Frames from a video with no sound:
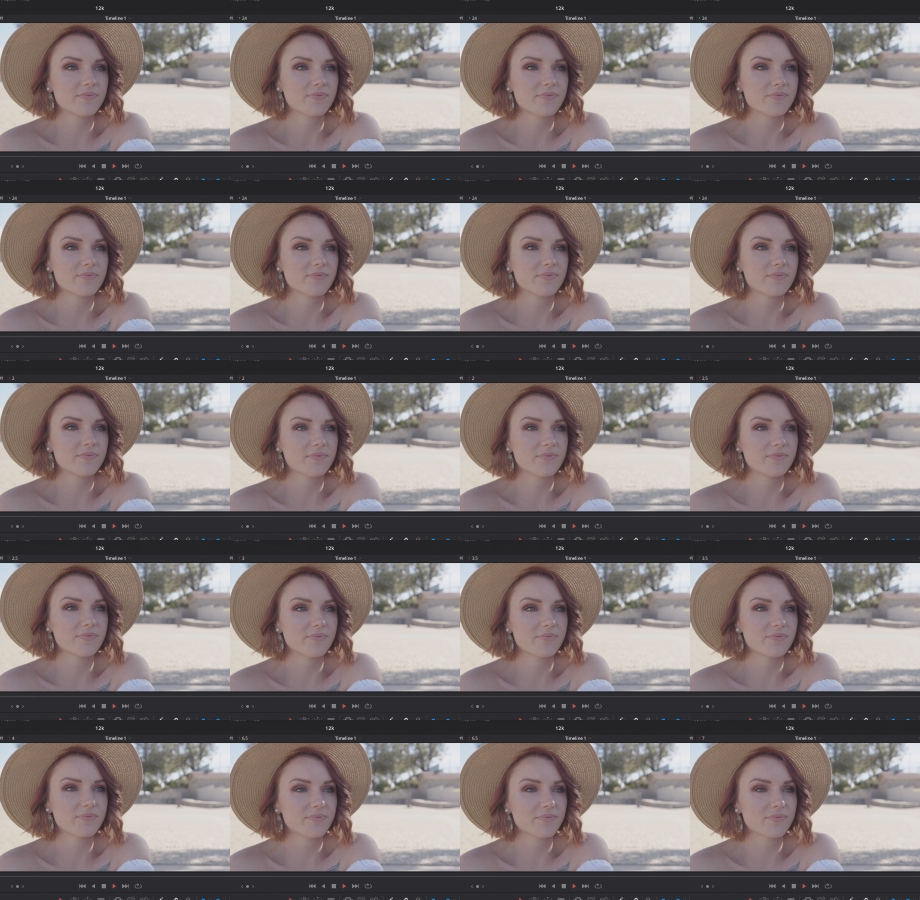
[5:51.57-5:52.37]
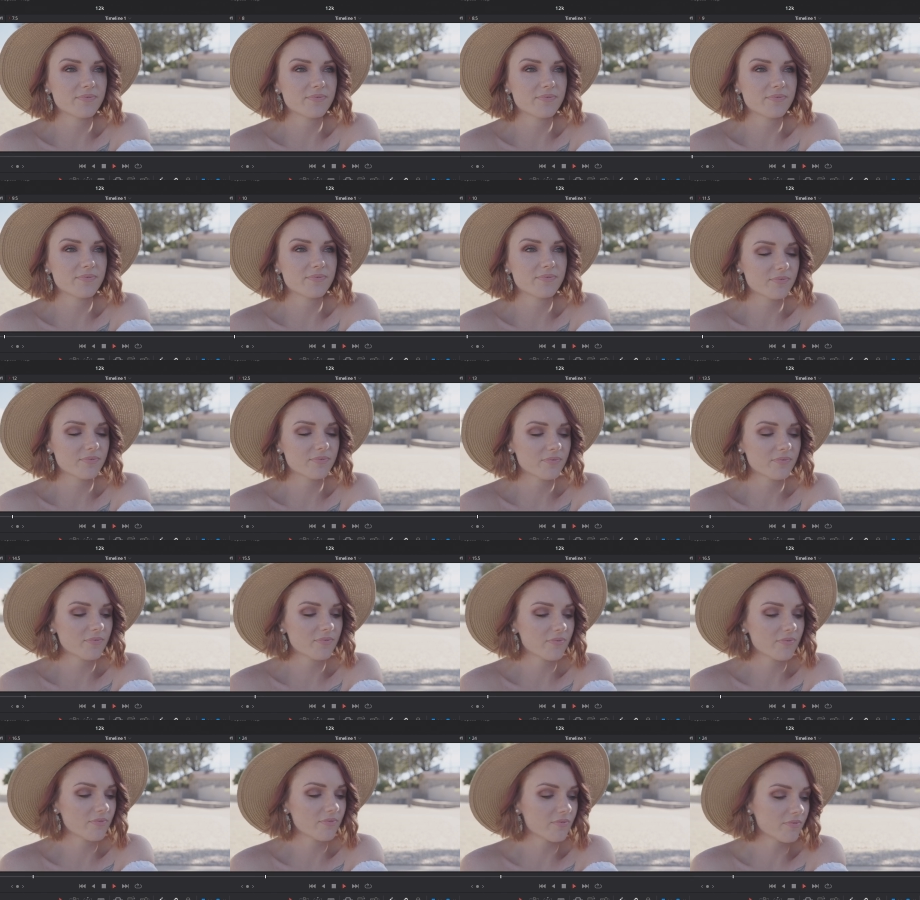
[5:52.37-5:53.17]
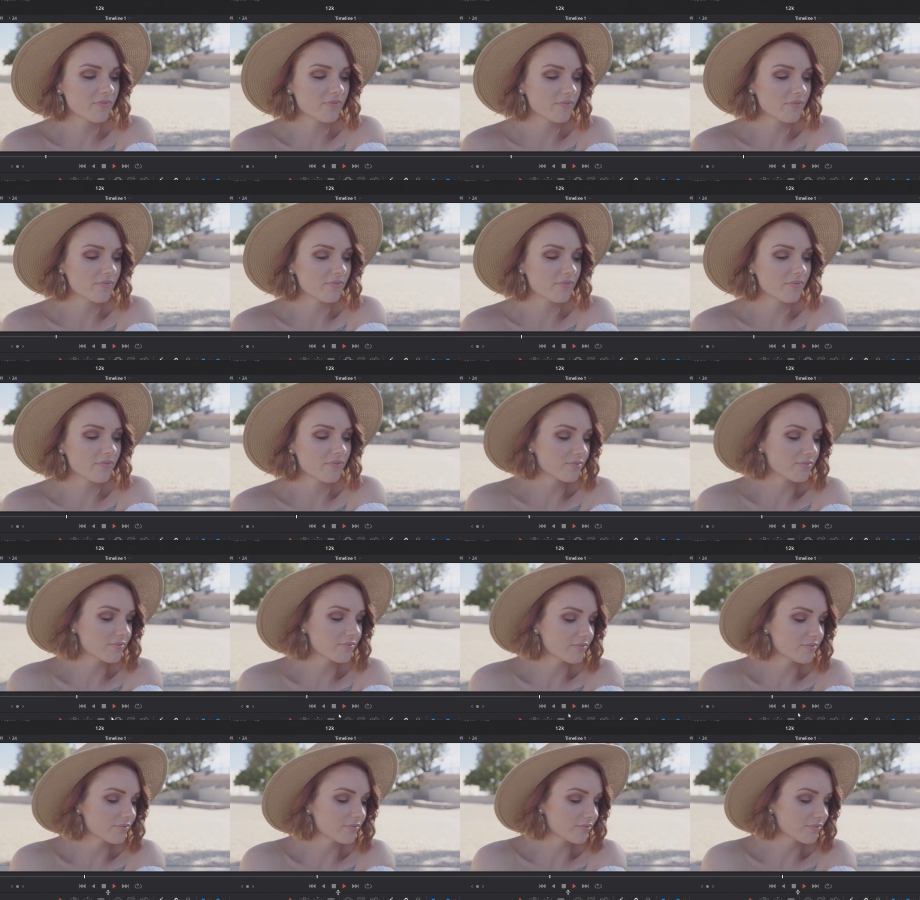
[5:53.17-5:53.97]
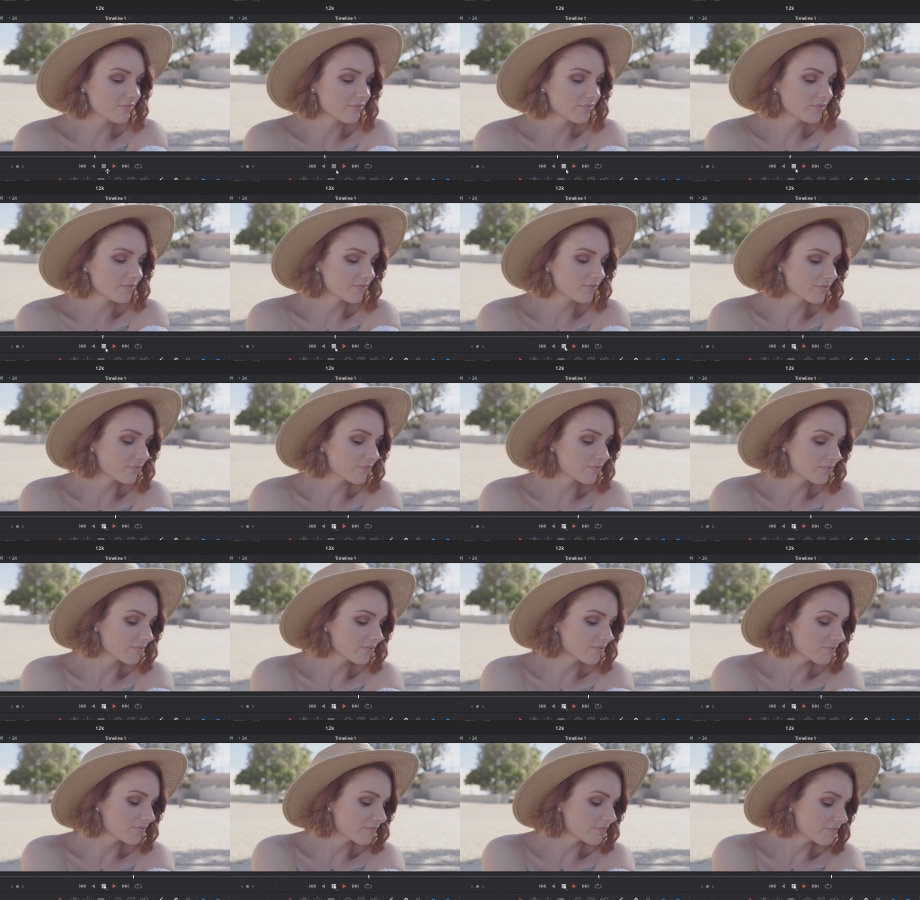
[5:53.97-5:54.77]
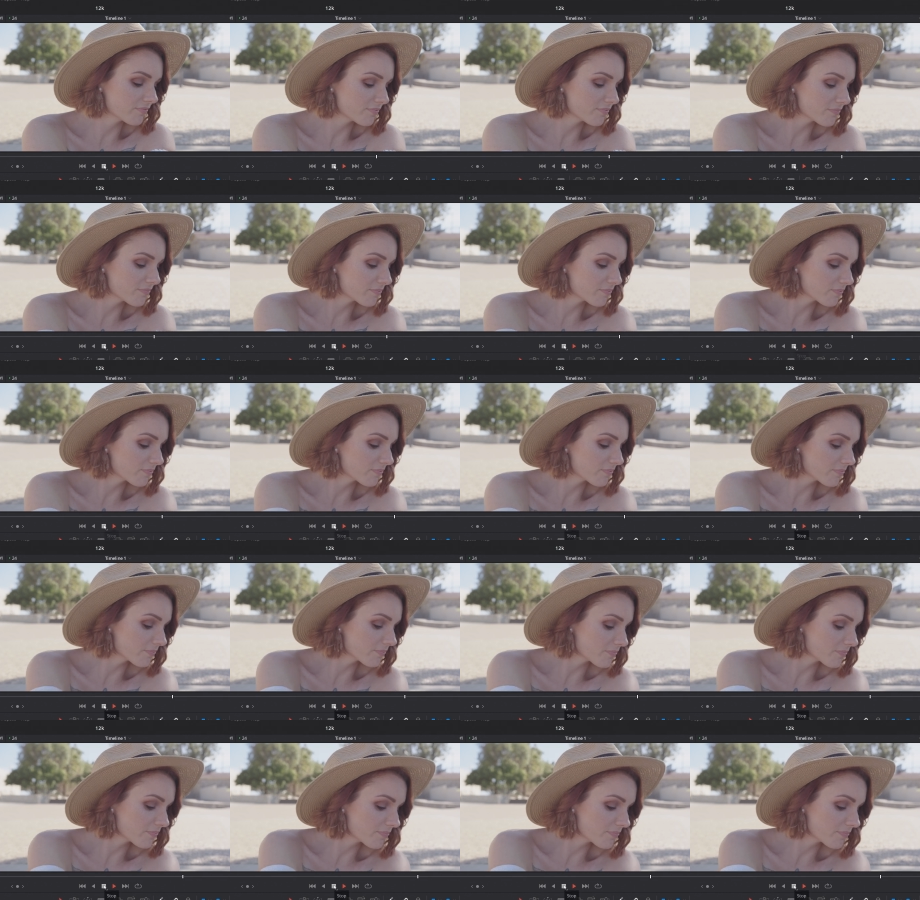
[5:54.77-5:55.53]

Nobody speaks.